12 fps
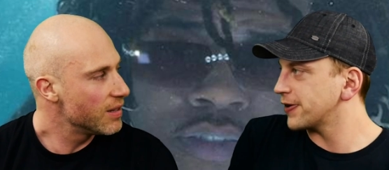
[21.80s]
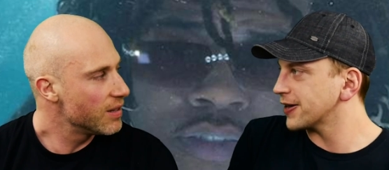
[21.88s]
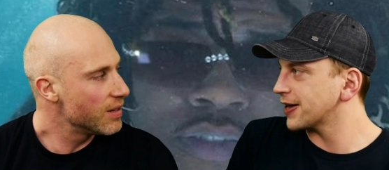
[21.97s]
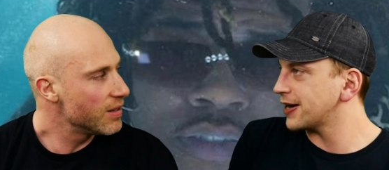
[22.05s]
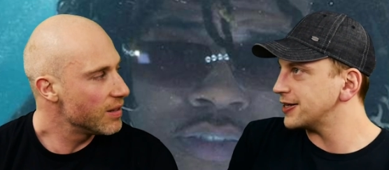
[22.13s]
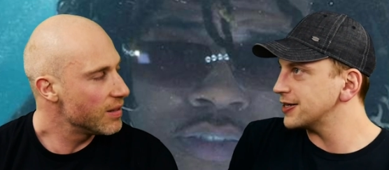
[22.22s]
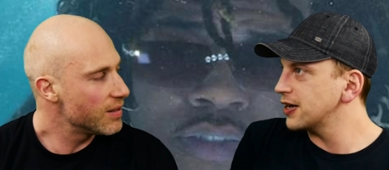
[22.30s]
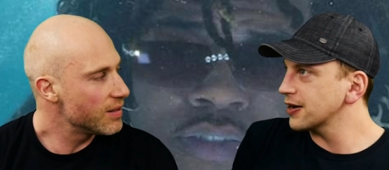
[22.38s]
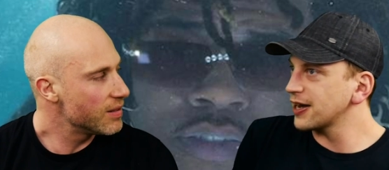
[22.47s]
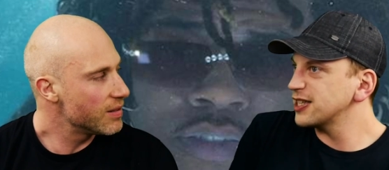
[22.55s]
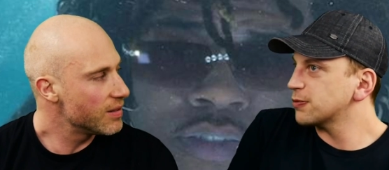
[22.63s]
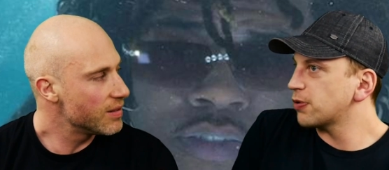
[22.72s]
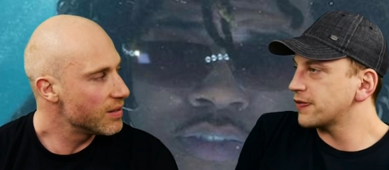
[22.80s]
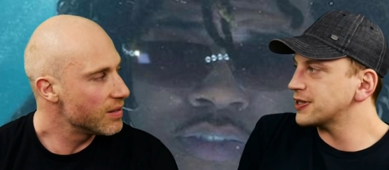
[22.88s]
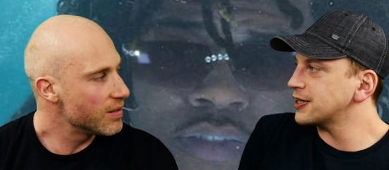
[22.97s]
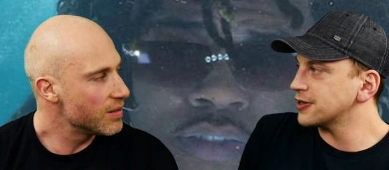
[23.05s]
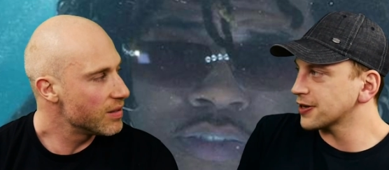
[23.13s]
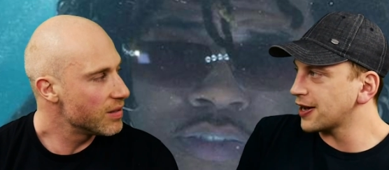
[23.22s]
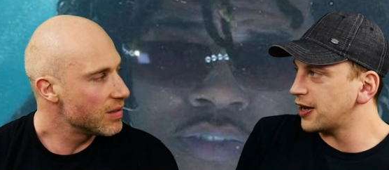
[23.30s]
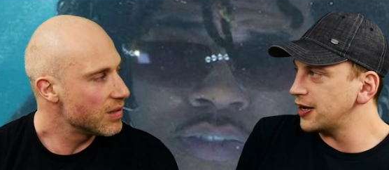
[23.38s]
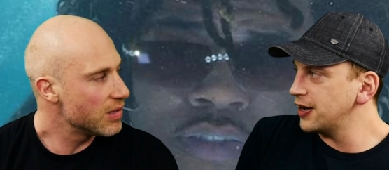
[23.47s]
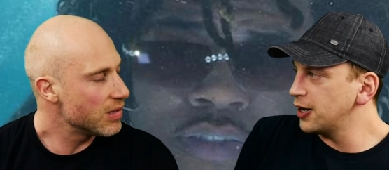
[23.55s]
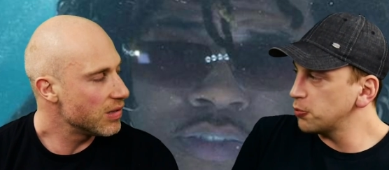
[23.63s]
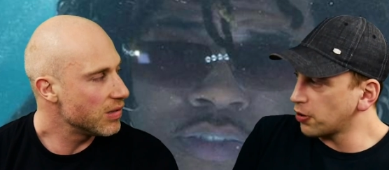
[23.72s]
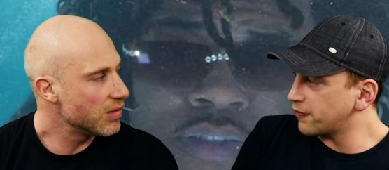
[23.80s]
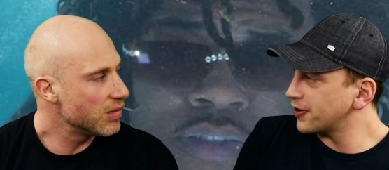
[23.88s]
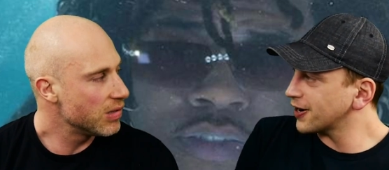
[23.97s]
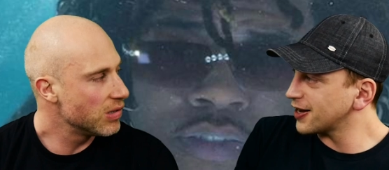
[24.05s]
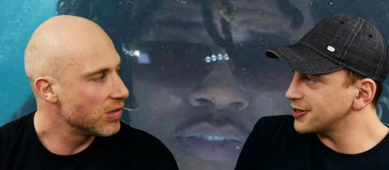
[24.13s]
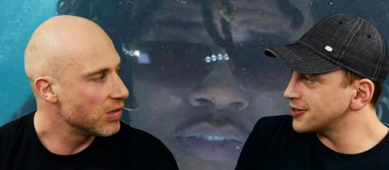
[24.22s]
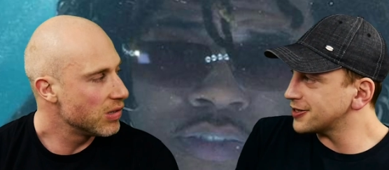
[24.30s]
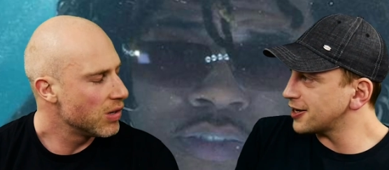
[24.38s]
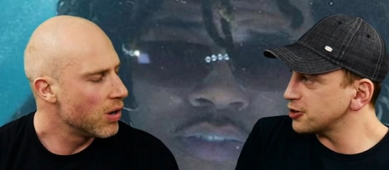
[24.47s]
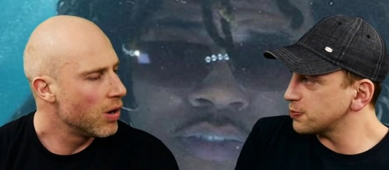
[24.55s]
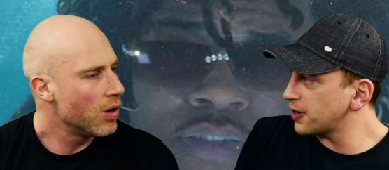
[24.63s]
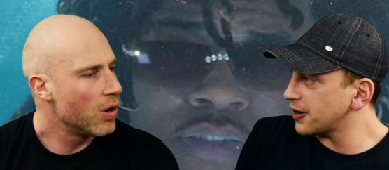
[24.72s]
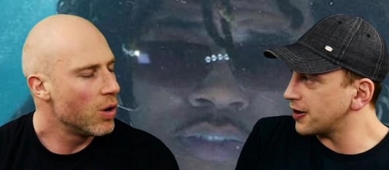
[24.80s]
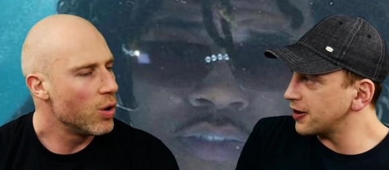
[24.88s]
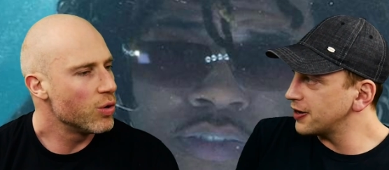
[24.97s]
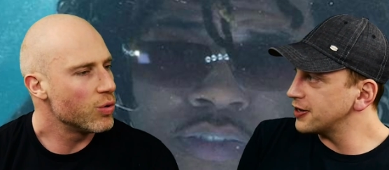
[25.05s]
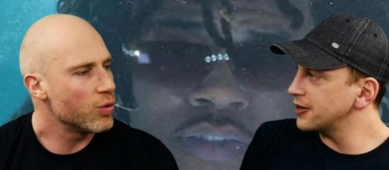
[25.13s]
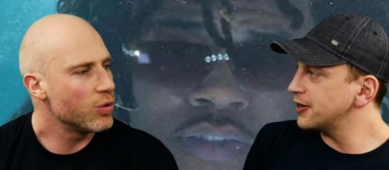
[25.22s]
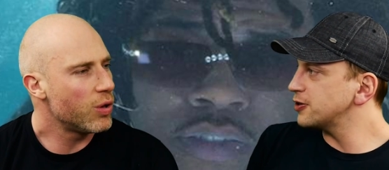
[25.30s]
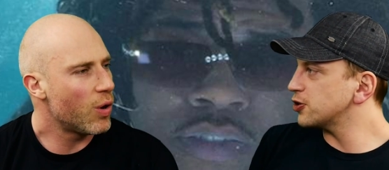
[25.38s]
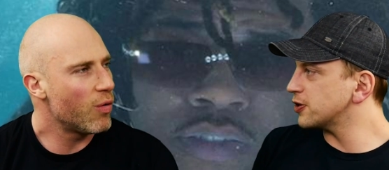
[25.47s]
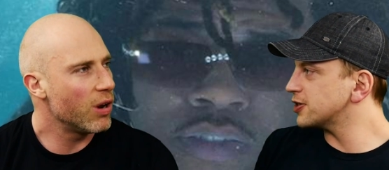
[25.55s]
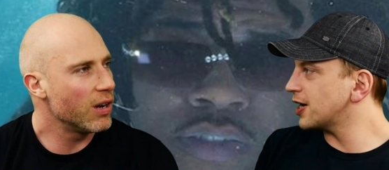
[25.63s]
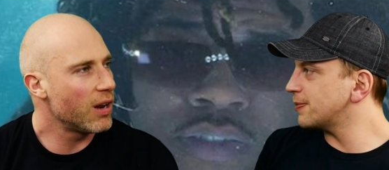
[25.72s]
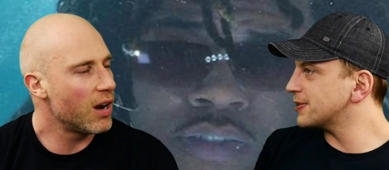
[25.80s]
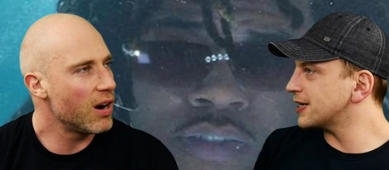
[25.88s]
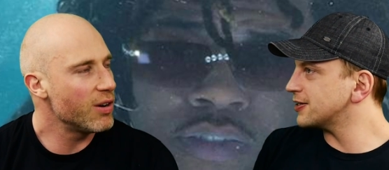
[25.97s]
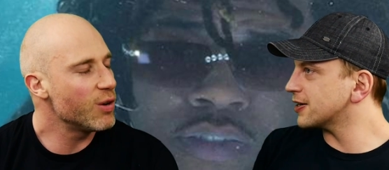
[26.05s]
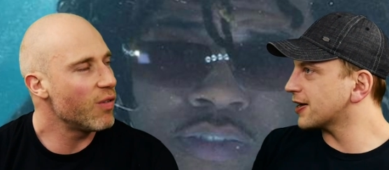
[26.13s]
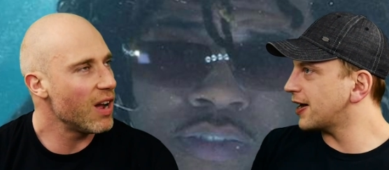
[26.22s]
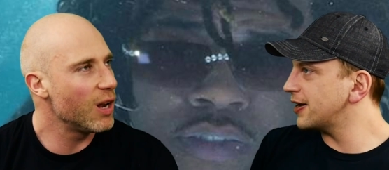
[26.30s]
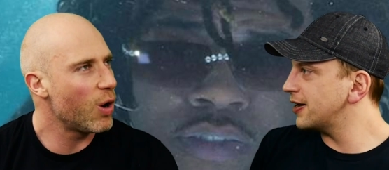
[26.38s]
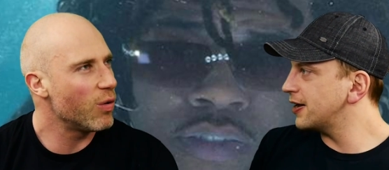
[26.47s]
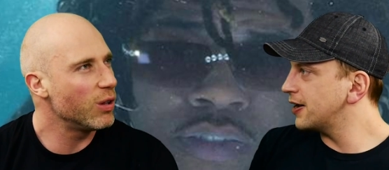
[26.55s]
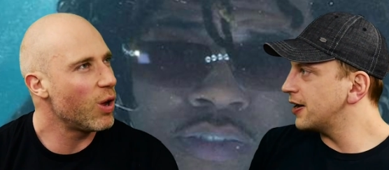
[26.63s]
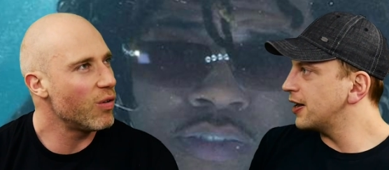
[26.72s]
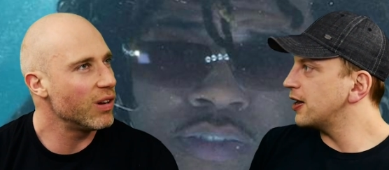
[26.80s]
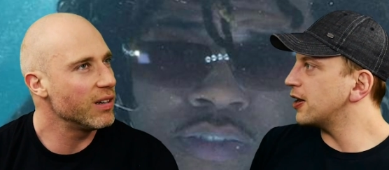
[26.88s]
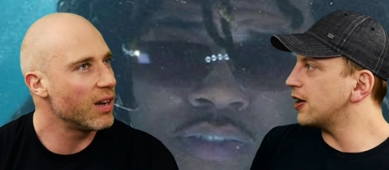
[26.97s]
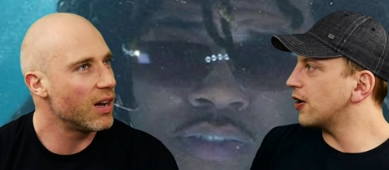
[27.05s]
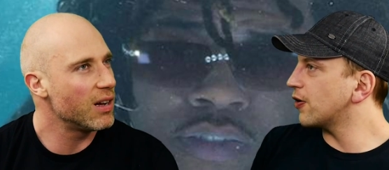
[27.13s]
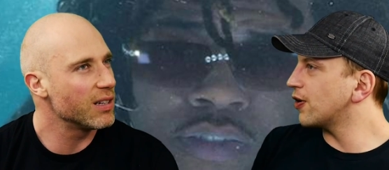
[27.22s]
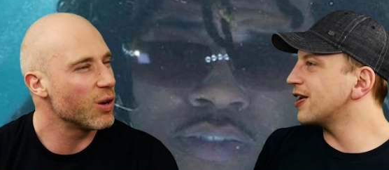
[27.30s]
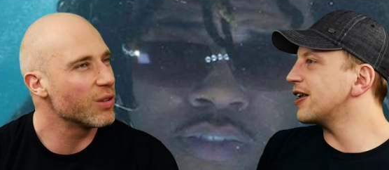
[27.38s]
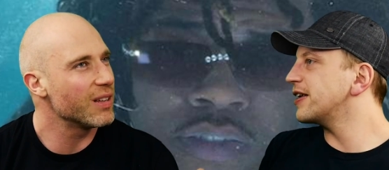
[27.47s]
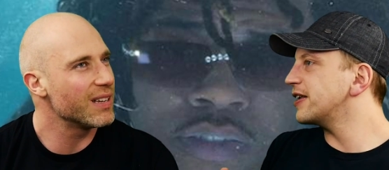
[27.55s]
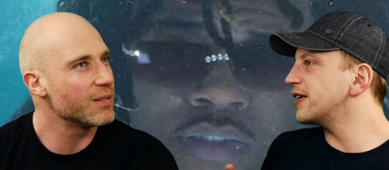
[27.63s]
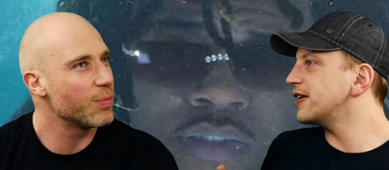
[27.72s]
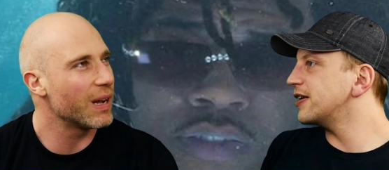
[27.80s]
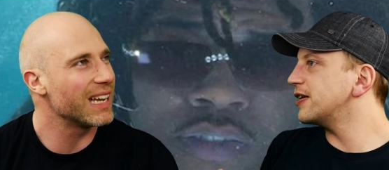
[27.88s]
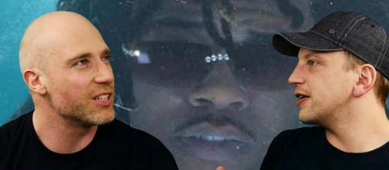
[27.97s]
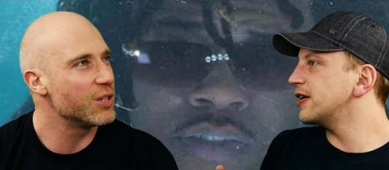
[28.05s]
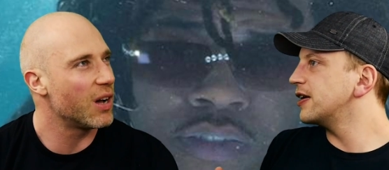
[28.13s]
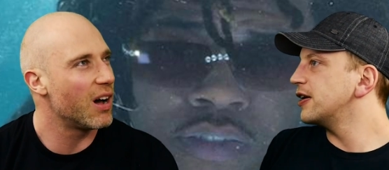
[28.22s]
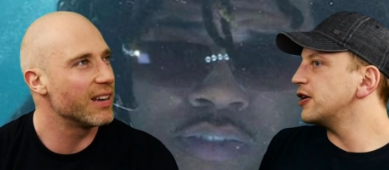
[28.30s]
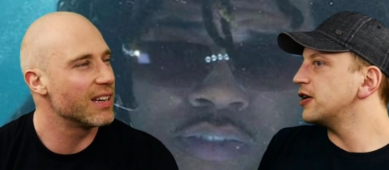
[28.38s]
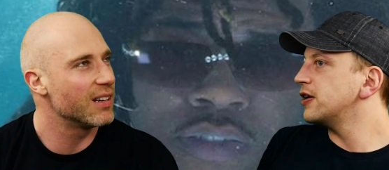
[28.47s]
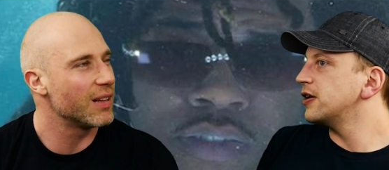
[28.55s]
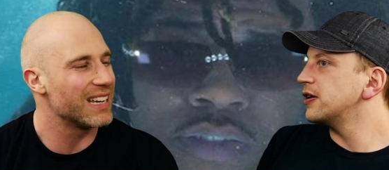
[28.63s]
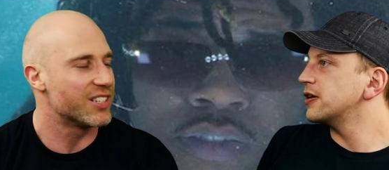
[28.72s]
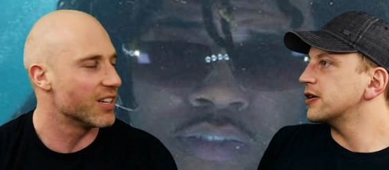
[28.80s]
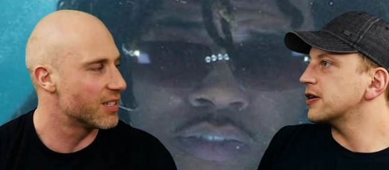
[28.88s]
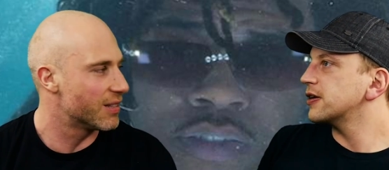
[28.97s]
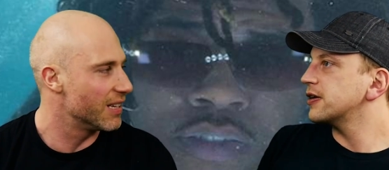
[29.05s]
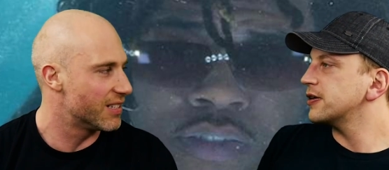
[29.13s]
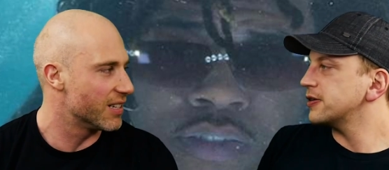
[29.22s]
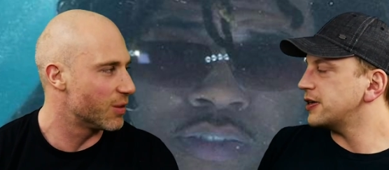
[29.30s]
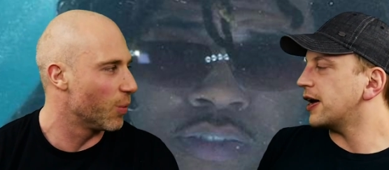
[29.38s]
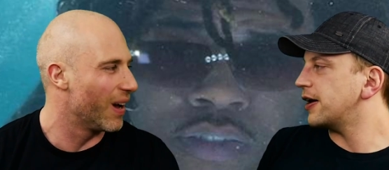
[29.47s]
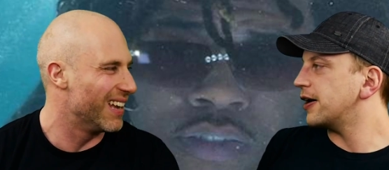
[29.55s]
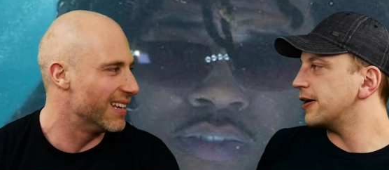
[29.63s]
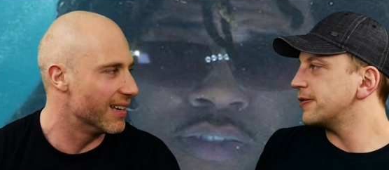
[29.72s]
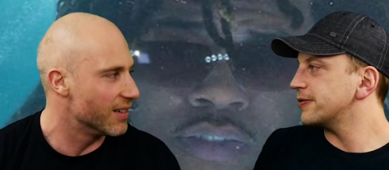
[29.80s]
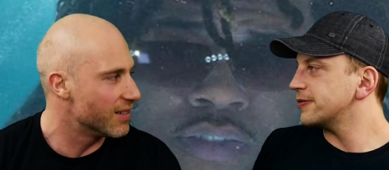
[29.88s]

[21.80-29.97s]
Speaker 1: and Gaines. Gaines and Prophet sounds okay. Prophet and Gaines just sounds better. Laurel, Jonathan Simon sounds okay. Right. Laurel, and Laura, Hardy,
Speaker 2: I guess you Hardy and that's just that's just yeah, the way. Yeah, you're